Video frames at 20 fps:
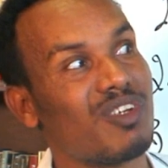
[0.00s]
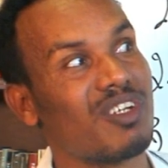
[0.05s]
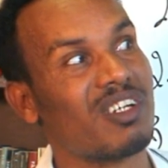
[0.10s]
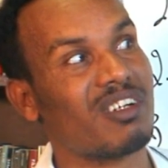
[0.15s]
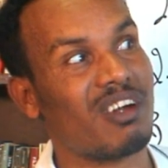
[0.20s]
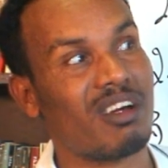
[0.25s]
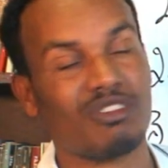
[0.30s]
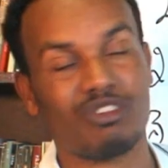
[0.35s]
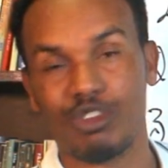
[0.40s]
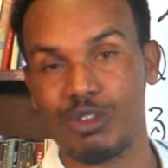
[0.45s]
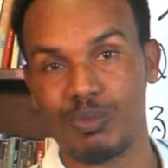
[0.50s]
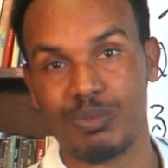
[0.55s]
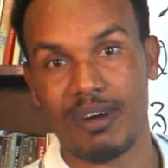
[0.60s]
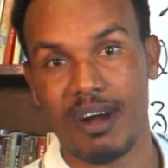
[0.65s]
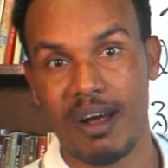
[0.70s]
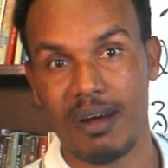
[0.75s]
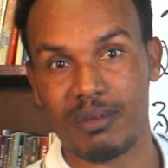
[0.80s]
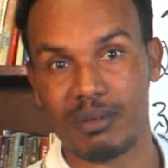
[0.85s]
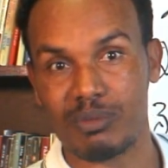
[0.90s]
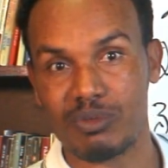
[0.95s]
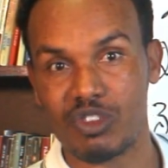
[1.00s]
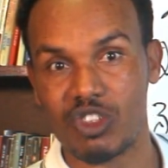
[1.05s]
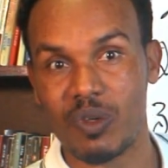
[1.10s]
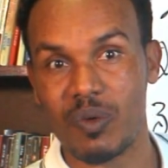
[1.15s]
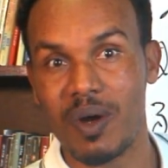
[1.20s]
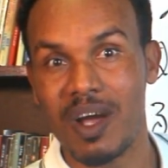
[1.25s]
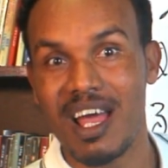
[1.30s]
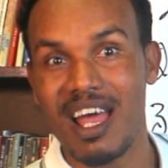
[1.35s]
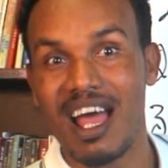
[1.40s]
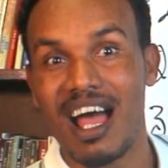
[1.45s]
figure out your problem.
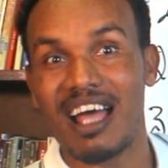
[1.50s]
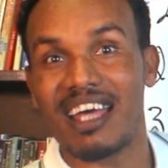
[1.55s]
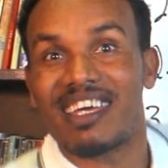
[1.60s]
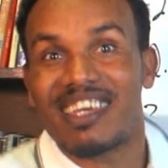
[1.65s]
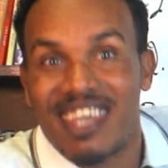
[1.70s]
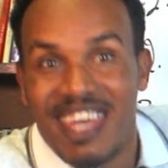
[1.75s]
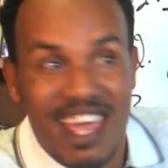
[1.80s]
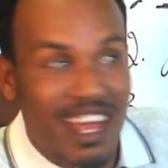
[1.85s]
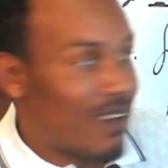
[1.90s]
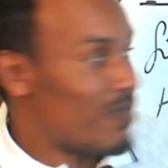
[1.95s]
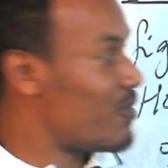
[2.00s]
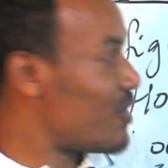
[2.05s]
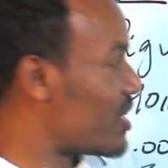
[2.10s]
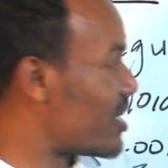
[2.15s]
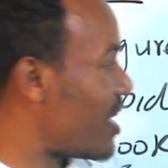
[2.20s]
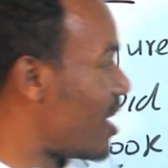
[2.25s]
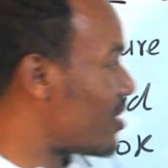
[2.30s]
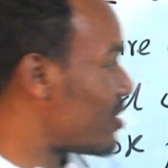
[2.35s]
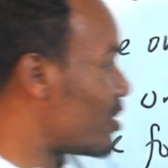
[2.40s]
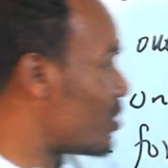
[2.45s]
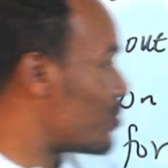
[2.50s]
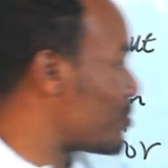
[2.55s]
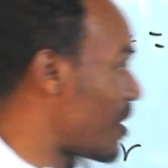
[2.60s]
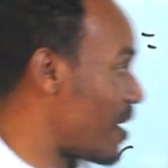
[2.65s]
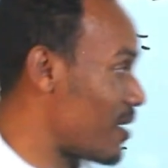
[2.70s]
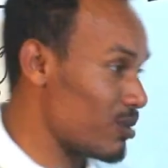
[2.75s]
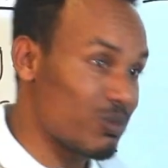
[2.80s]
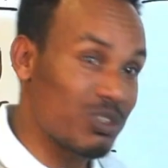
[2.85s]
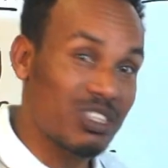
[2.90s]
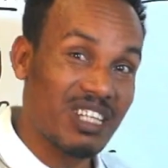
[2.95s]
So I can't figure out your
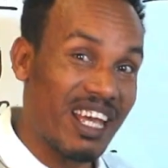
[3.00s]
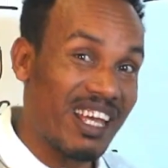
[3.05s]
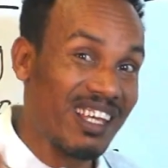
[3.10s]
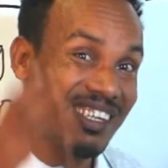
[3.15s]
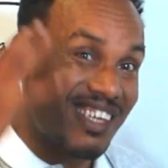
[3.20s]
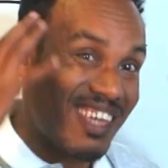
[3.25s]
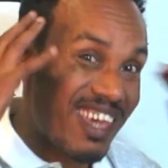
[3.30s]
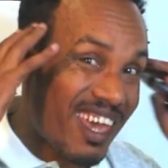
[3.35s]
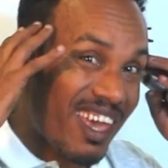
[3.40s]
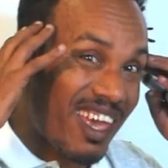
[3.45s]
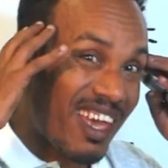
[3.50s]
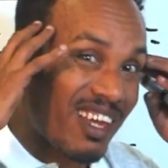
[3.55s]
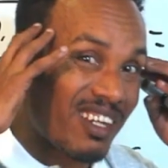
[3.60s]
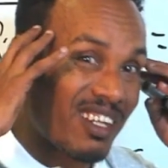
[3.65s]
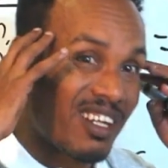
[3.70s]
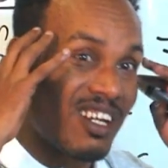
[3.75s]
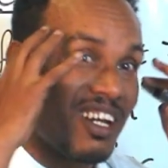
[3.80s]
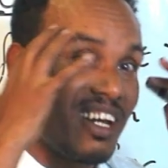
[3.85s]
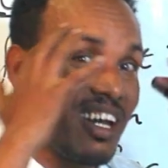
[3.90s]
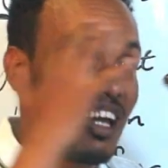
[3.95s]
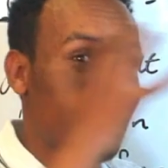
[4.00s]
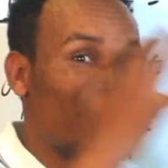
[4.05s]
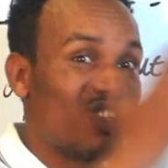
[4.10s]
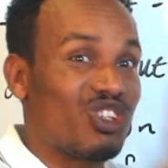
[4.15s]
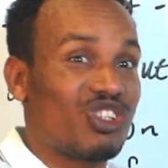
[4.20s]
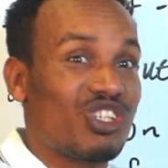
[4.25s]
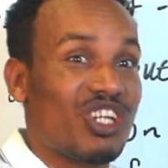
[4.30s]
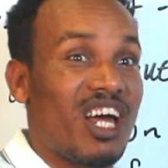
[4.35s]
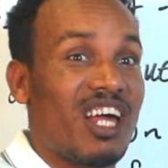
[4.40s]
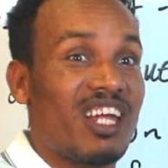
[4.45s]
problem is I can
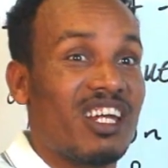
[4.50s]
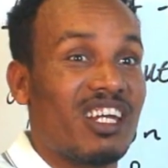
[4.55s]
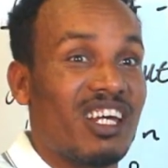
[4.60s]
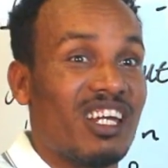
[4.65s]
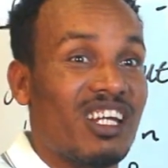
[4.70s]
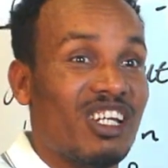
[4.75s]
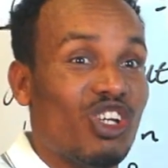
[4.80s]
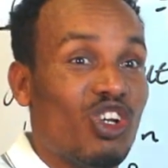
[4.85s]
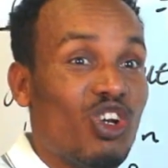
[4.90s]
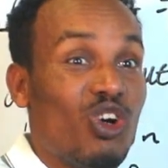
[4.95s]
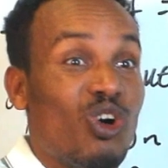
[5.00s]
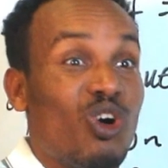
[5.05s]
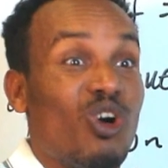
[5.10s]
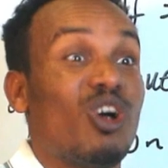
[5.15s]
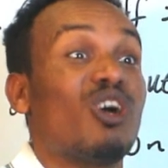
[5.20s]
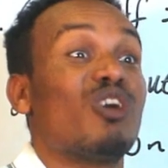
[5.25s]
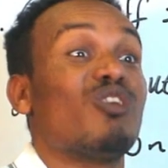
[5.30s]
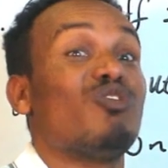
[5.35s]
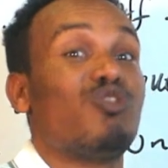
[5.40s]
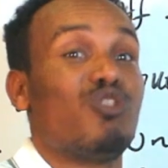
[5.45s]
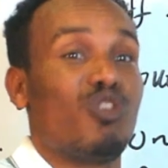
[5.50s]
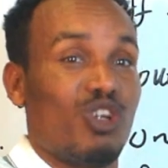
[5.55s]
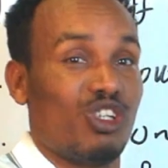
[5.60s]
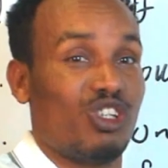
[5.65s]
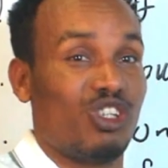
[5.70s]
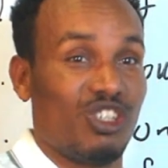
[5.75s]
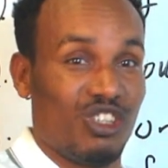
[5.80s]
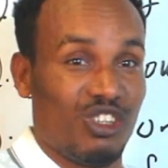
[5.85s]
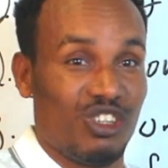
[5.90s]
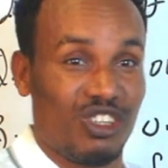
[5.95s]
understand and look for
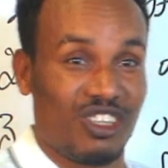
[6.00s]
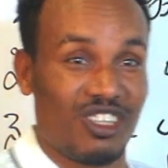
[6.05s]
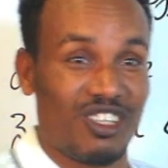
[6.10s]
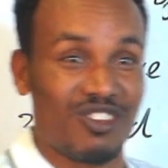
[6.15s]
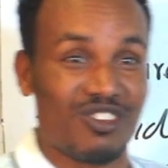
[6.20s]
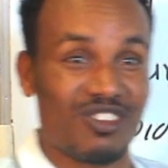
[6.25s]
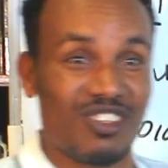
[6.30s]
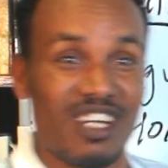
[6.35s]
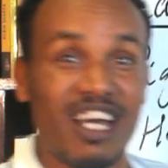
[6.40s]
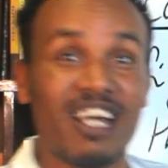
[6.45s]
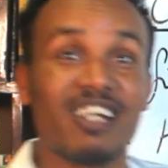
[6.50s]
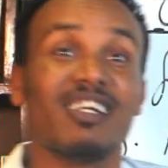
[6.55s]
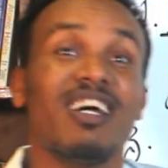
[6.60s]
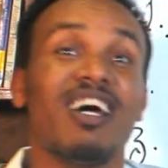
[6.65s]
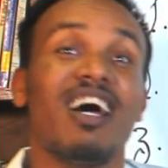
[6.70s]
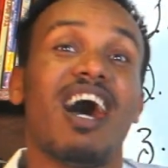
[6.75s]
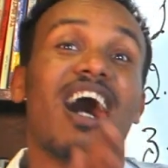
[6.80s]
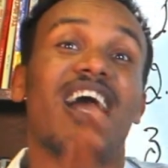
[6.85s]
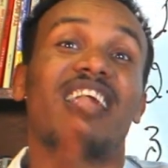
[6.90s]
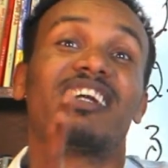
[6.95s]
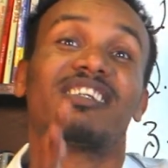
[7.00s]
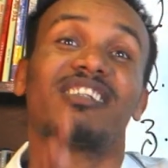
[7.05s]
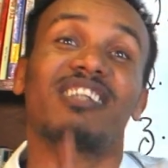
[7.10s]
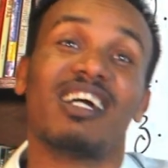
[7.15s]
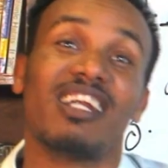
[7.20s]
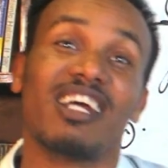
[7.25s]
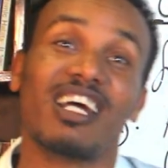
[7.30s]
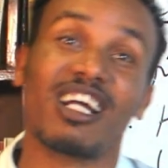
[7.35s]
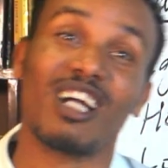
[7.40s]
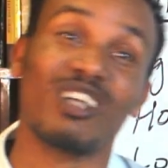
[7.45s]
solutions, right?
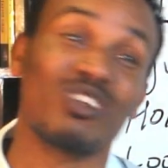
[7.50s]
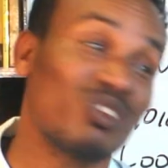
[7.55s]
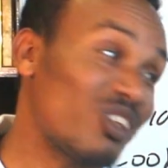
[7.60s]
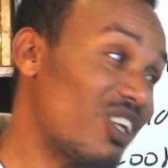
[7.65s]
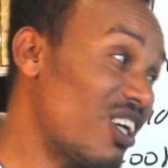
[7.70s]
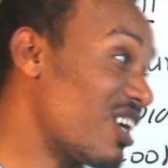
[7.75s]
Understand that got you